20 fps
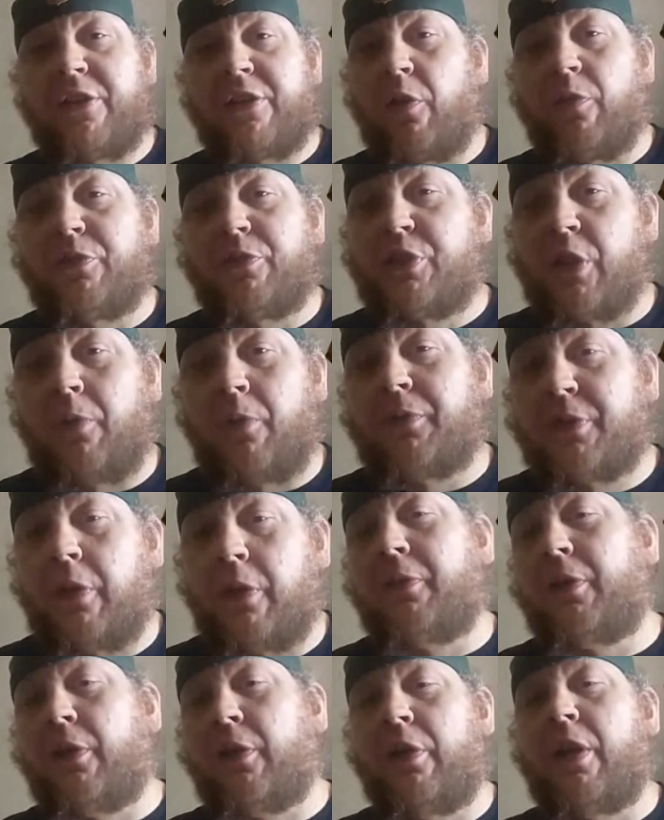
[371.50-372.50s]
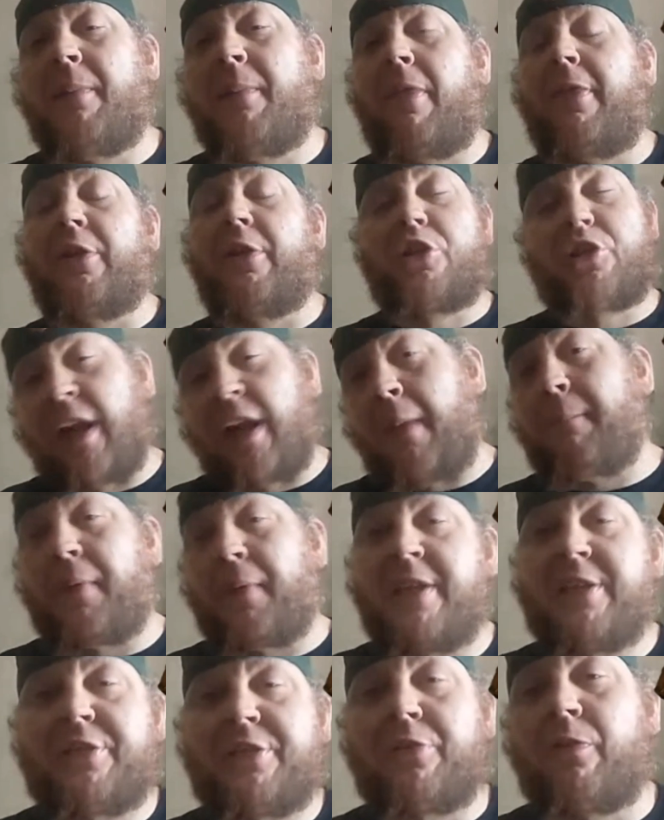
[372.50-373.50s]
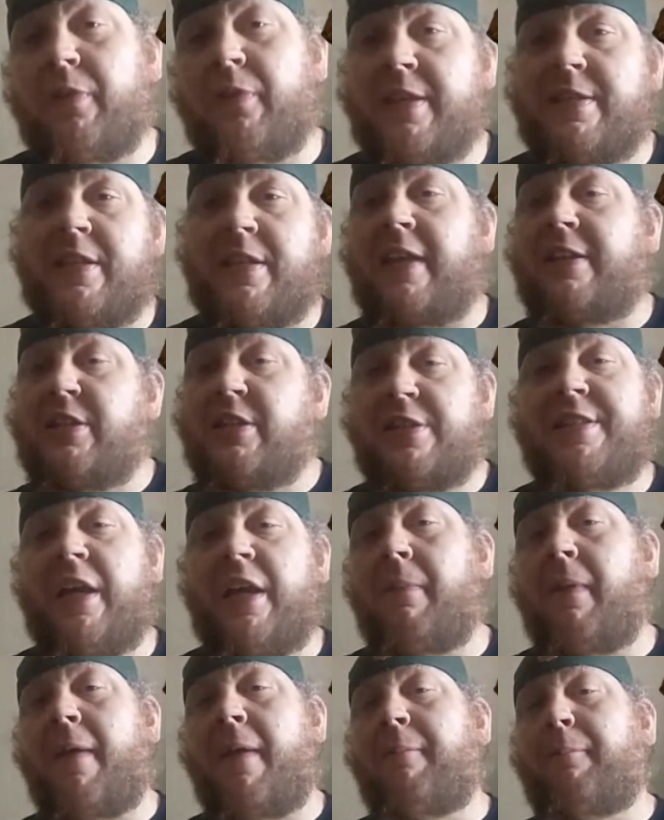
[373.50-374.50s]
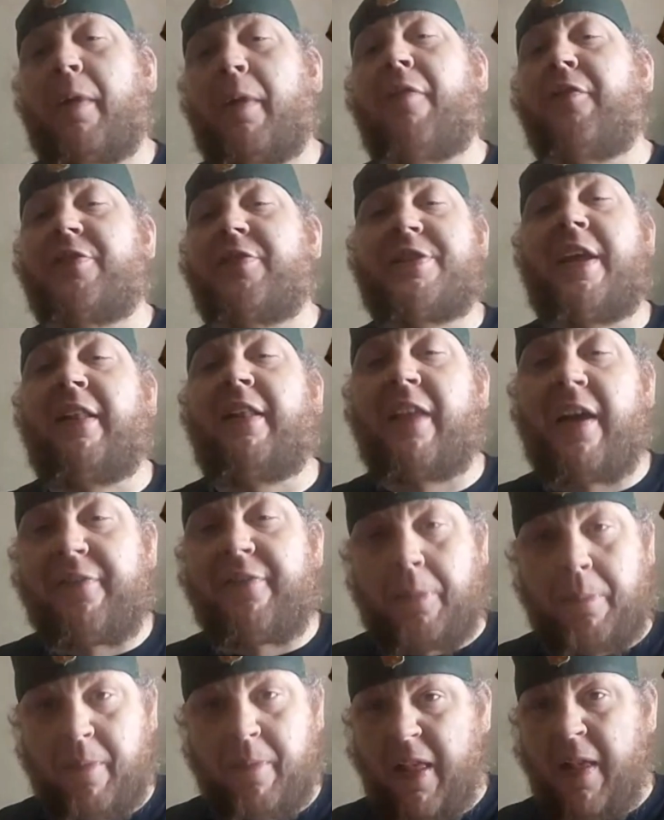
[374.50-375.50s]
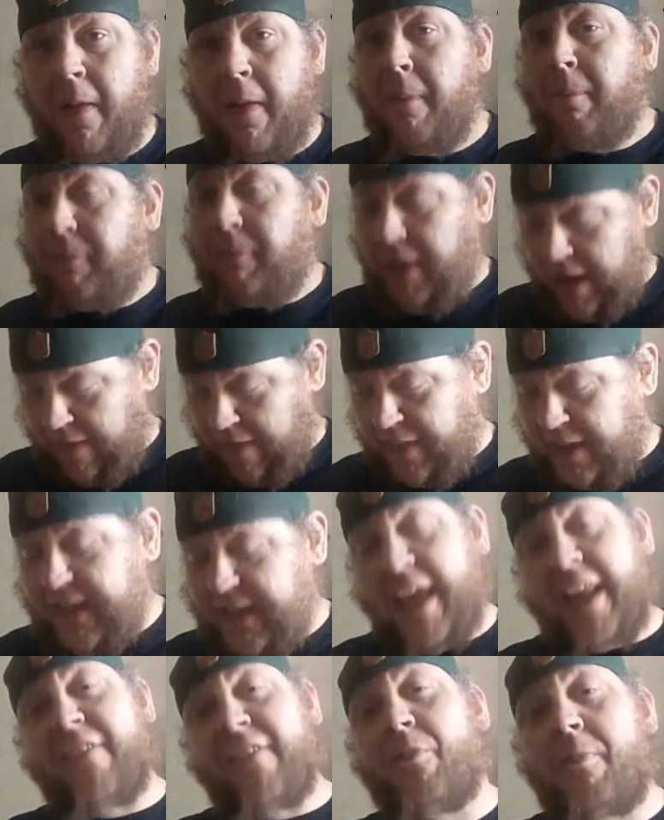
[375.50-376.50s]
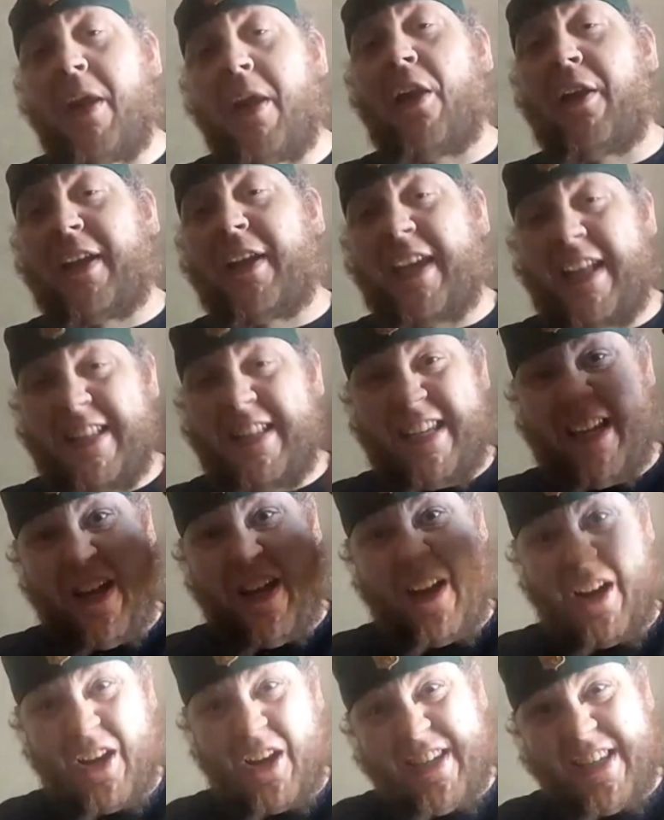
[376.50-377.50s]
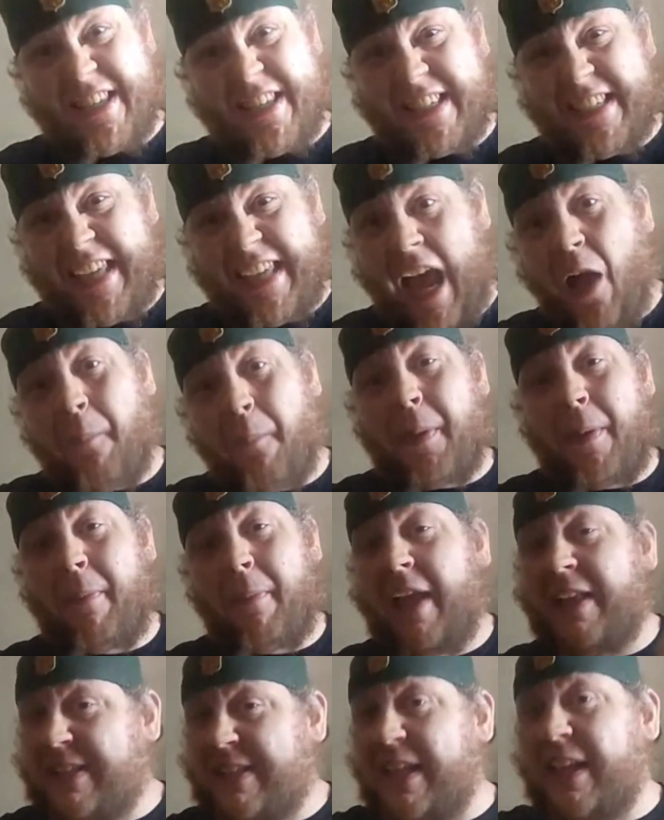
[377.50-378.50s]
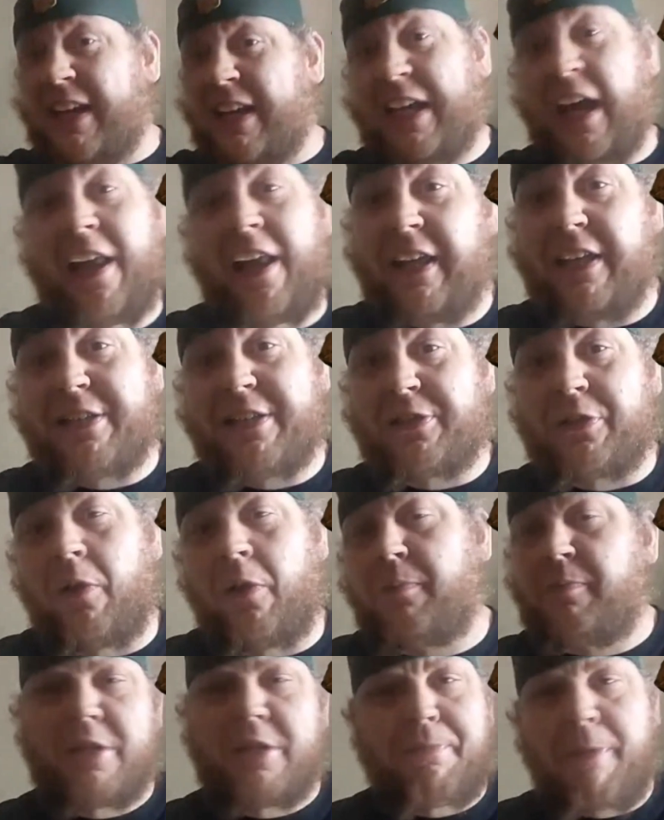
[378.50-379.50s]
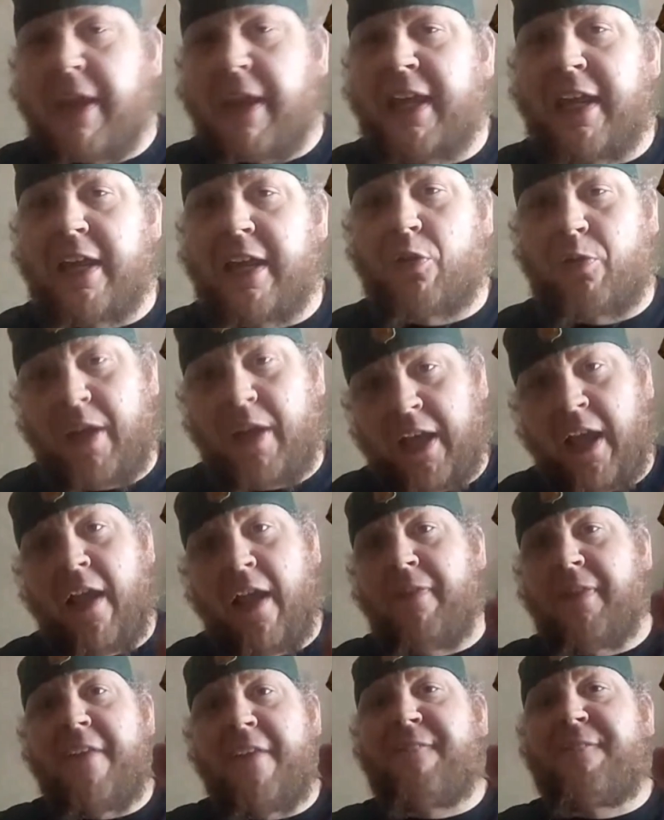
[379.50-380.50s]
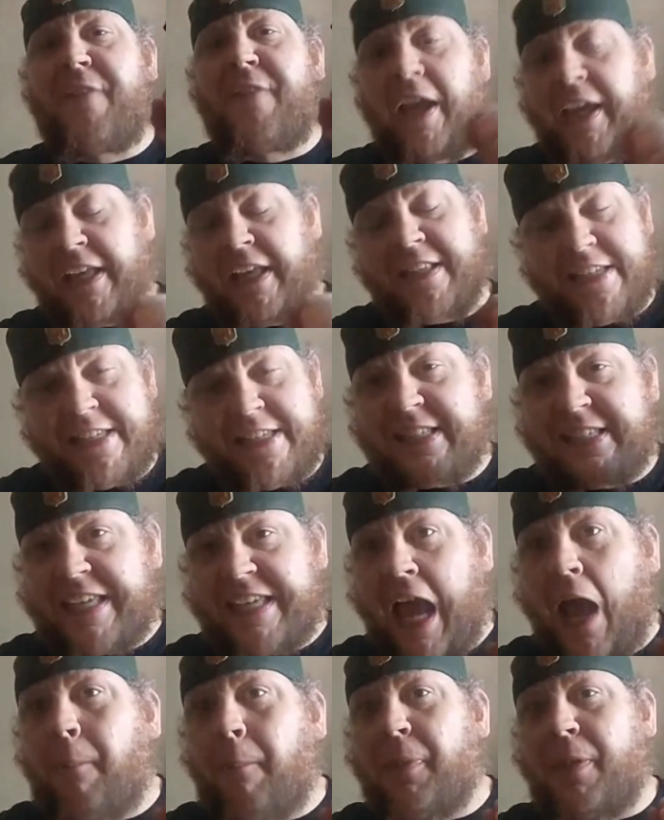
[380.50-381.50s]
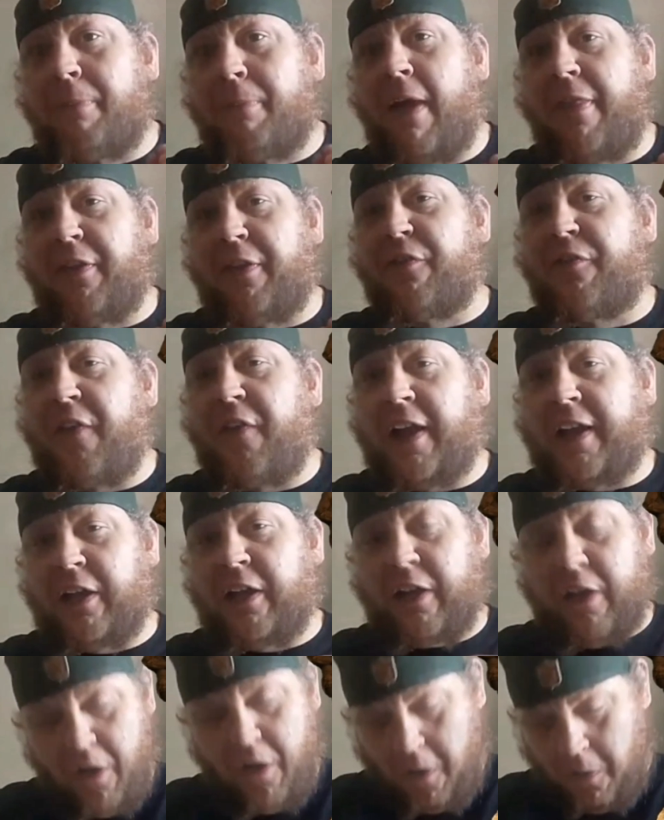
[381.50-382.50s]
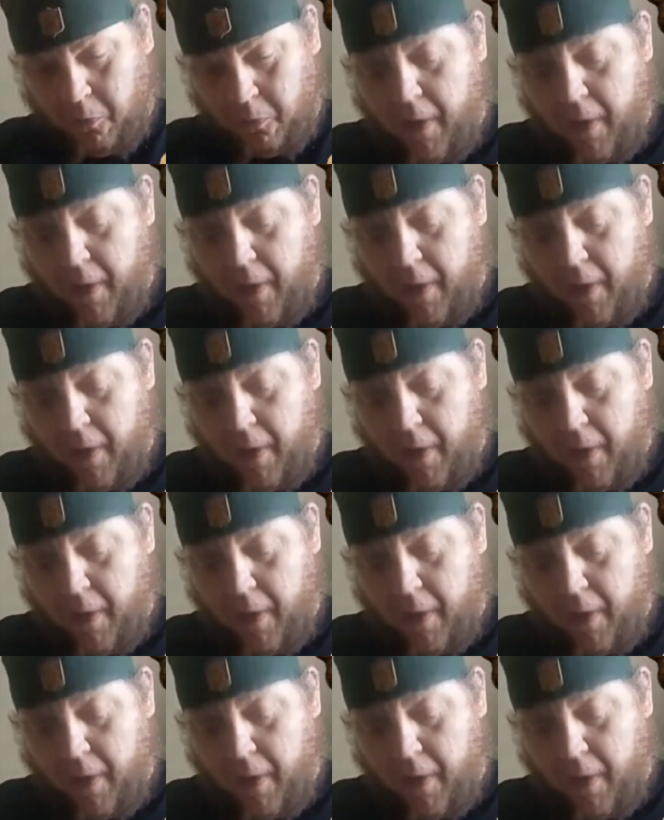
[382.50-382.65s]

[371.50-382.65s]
Like, don't hurt him. And they're trying to bust through, and he's like, just tell my brothers I love him. And the Native Americans scalp him. Instead of cutting his throat, just making it quick, they fucking scalp the motherfucker,